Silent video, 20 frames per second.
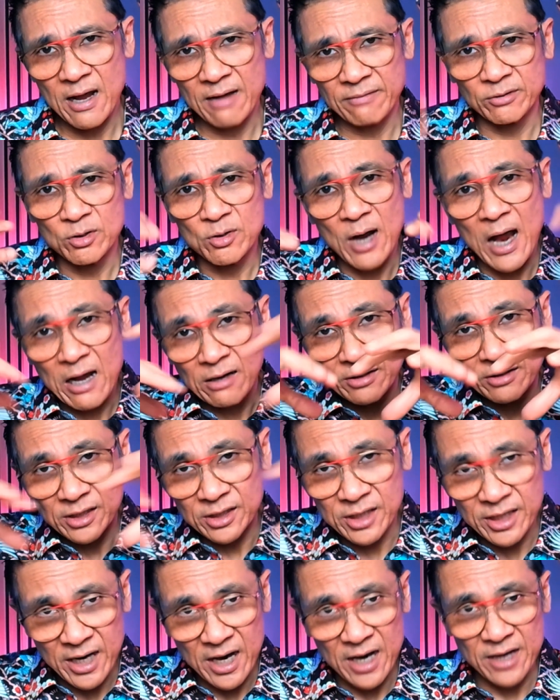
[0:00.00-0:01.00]
You have two
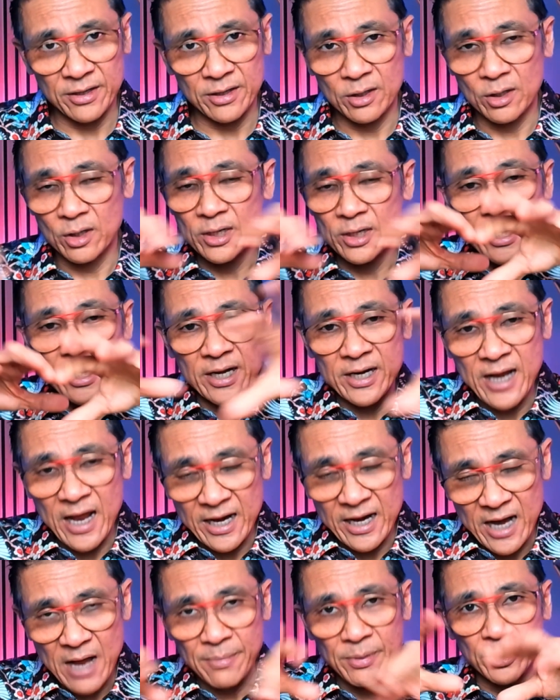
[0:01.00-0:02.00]
houses together in
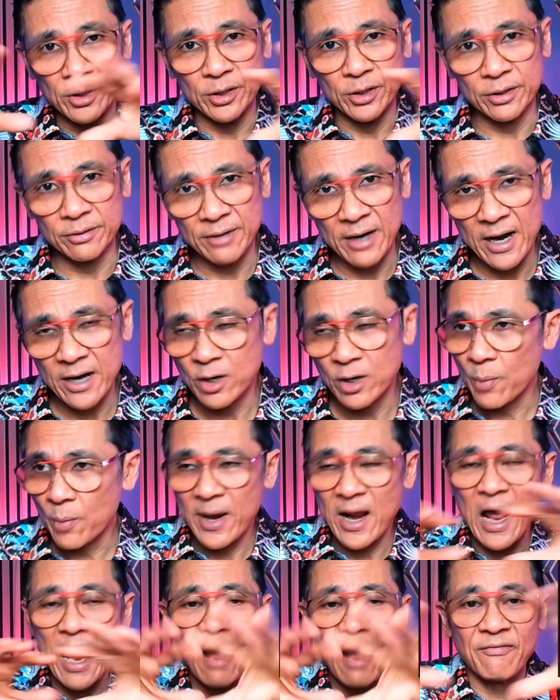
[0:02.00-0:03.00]
that neighborhood, right? No
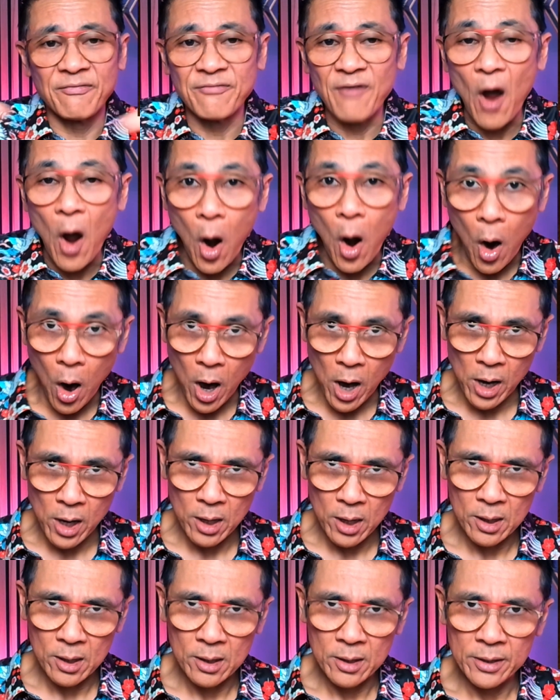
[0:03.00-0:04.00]
matter how far.
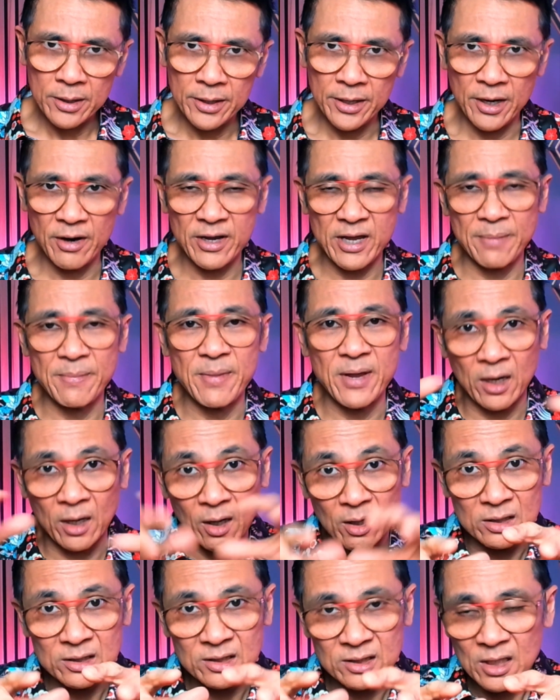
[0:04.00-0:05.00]
It can be
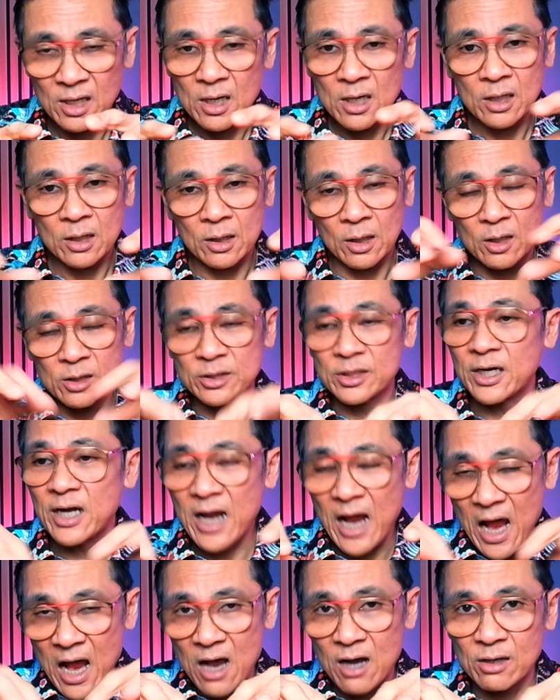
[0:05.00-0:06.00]
close to
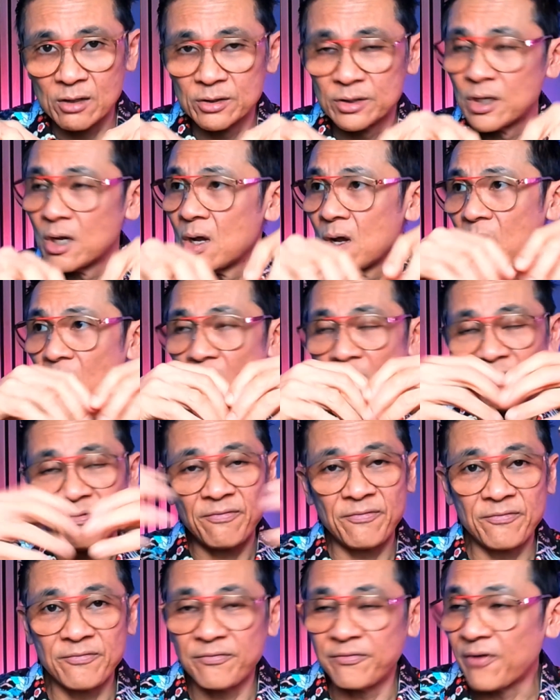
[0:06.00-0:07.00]
the house
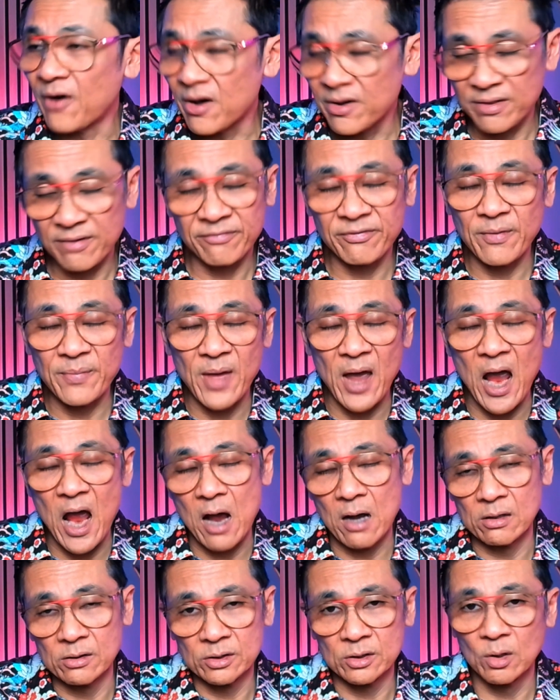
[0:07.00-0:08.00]
or farther from the
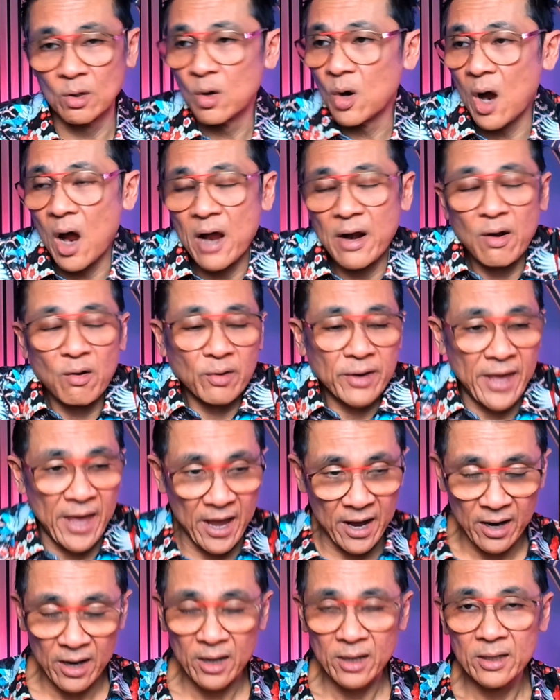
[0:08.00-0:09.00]
house. Oh, I don't
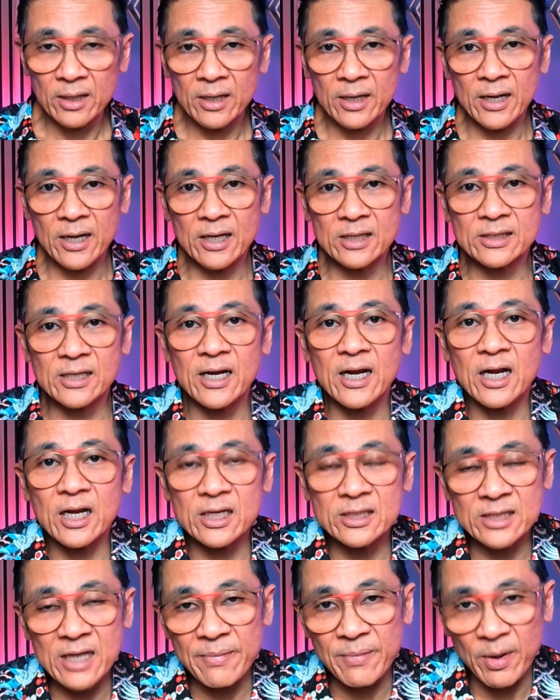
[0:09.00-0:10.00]
care. It's in
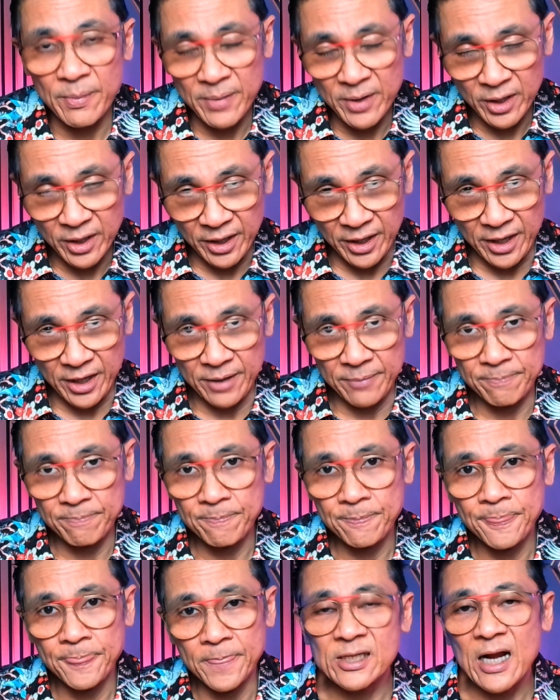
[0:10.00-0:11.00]
the same community.
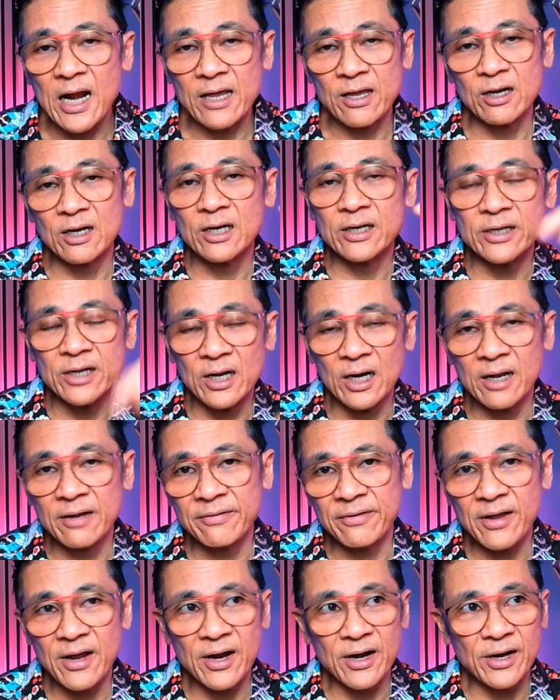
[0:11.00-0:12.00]
Just say like you
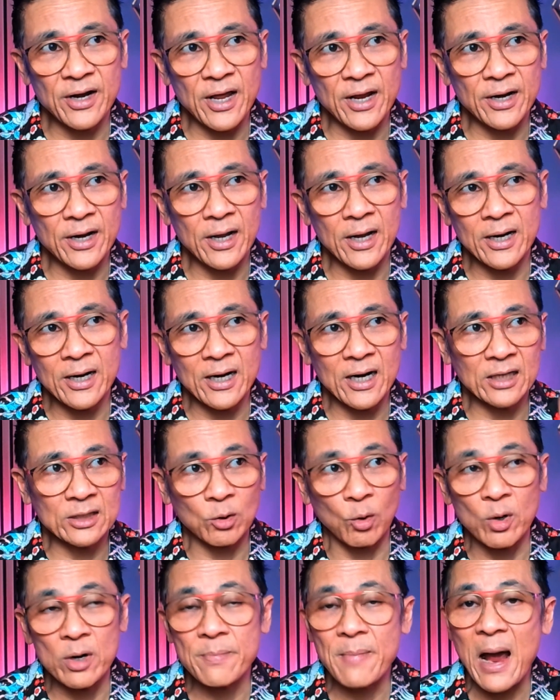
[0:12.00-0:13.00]
live here and
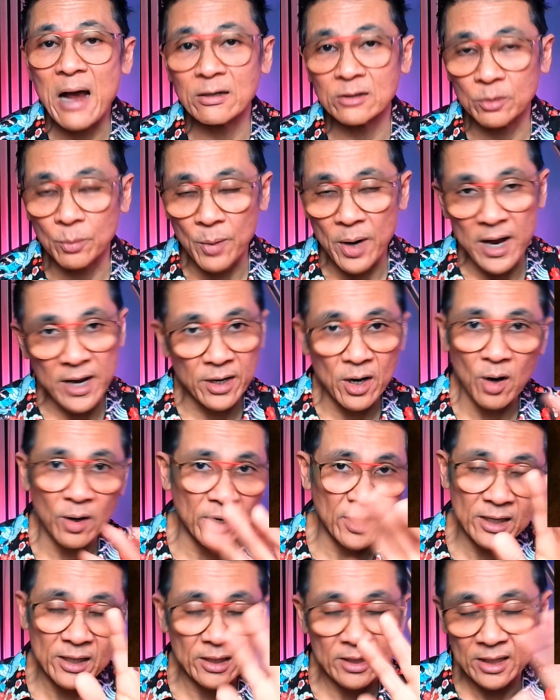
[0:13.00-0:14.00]
not 20 miles away.
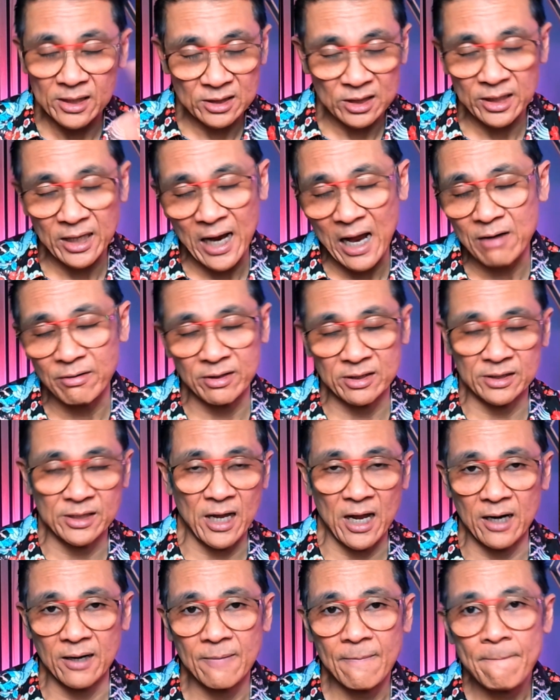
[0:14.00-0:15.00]
No, that doesn't count
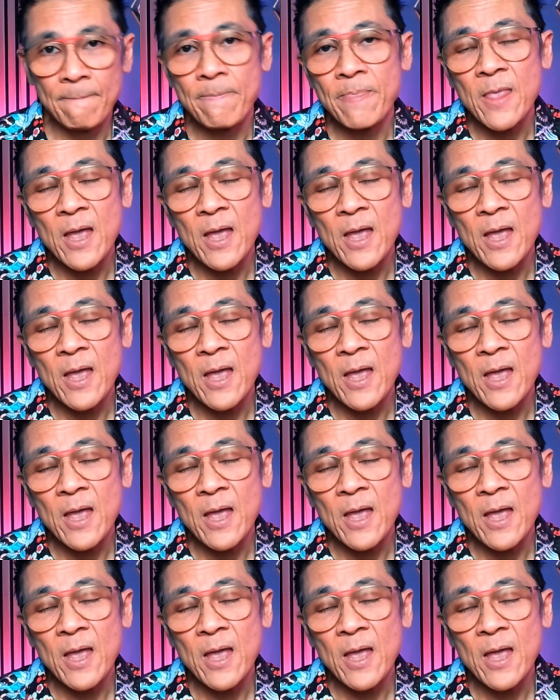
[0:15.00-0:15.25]
as that.